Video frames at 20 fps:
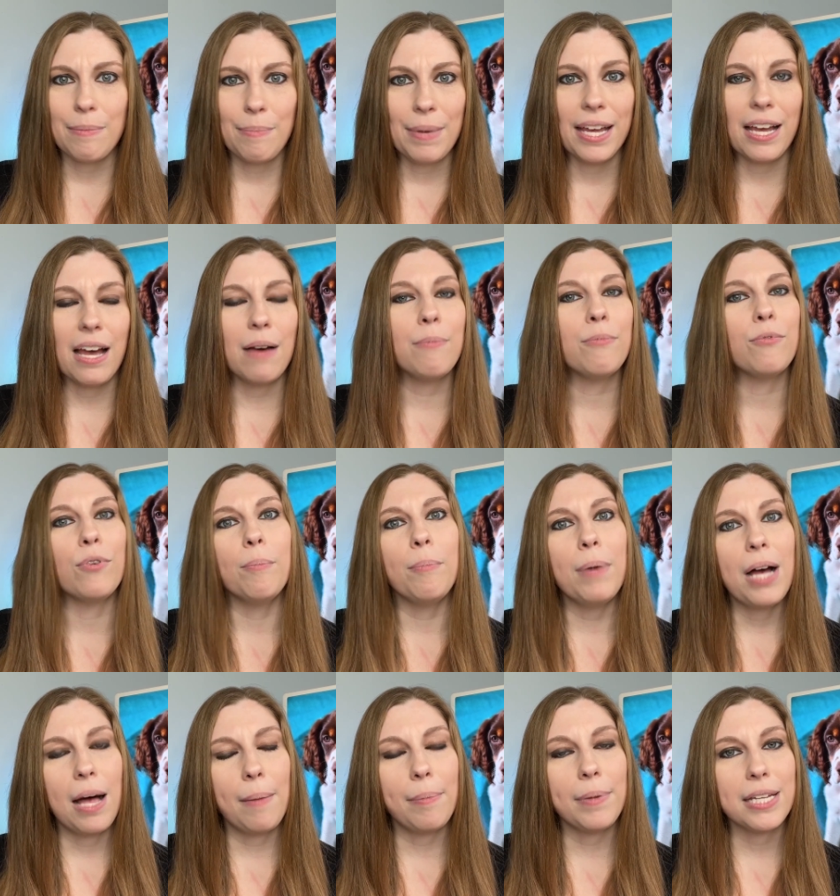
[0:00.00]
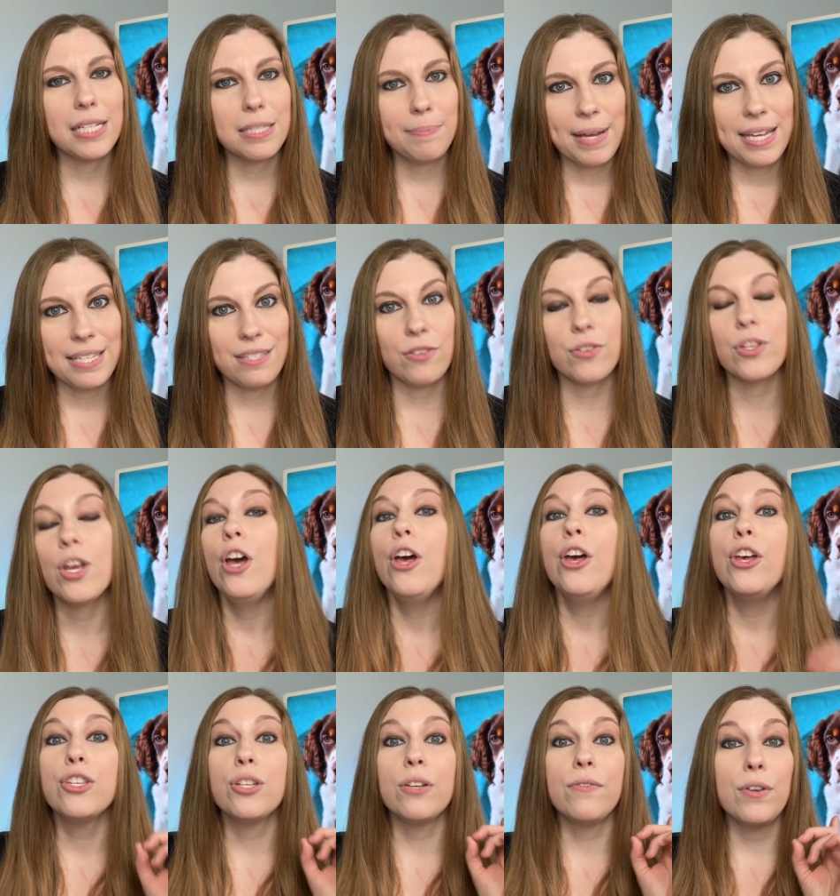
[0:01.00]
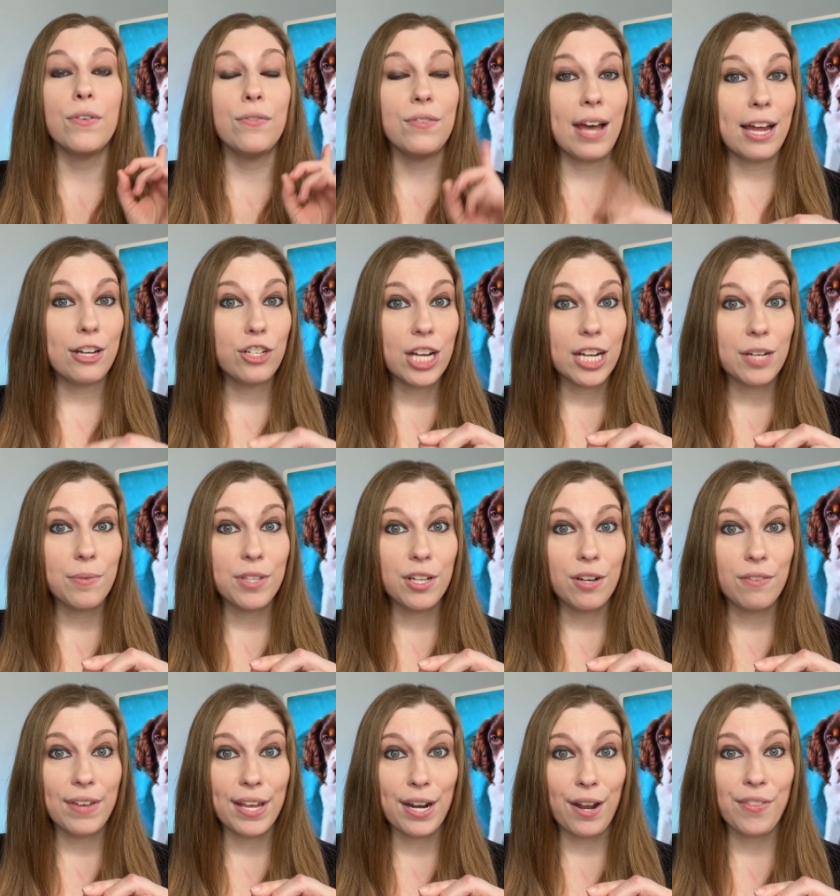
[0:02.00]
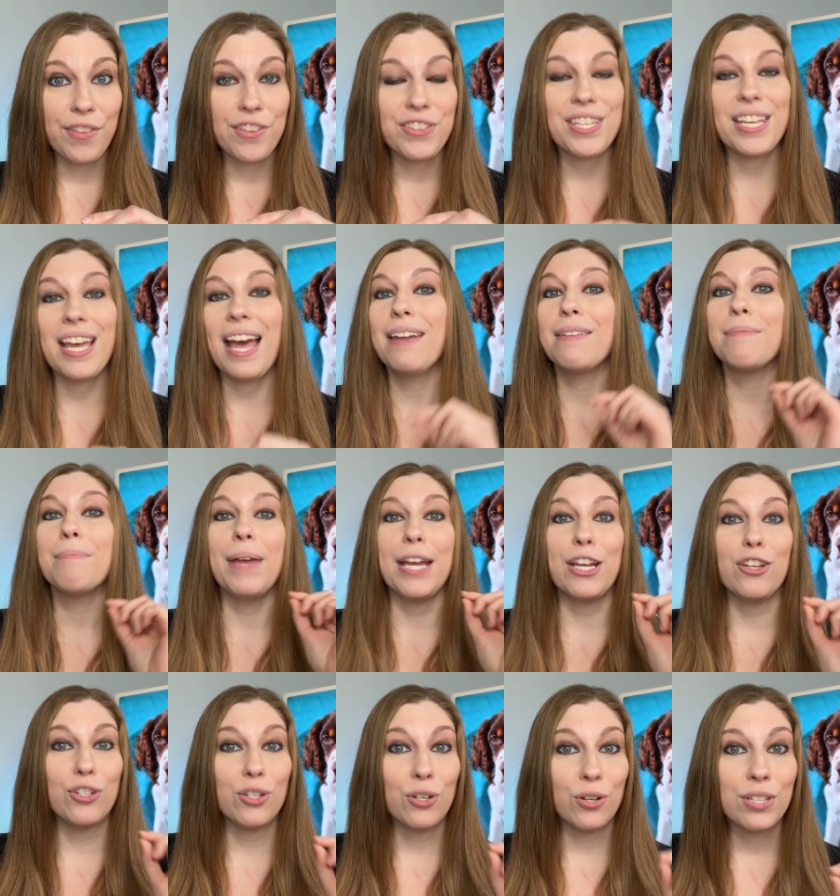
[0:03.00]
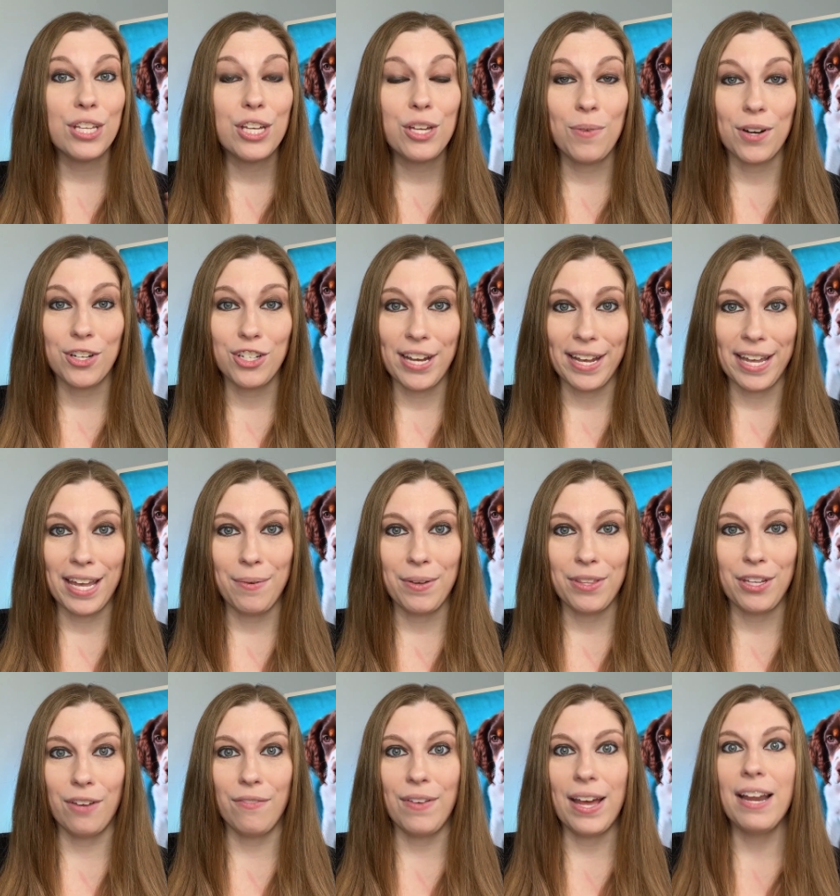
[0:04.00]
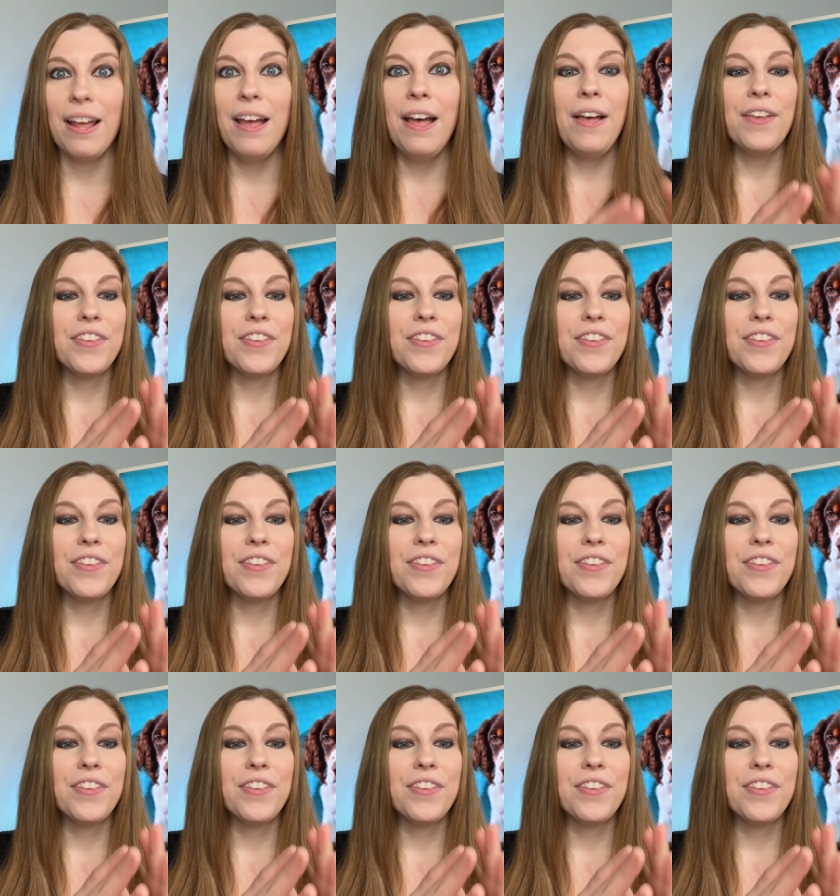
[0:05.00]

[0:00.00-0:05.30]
pick up from public spaces. So if you've not checked with your vet on this yet, make Make sure that you are checking with your vet.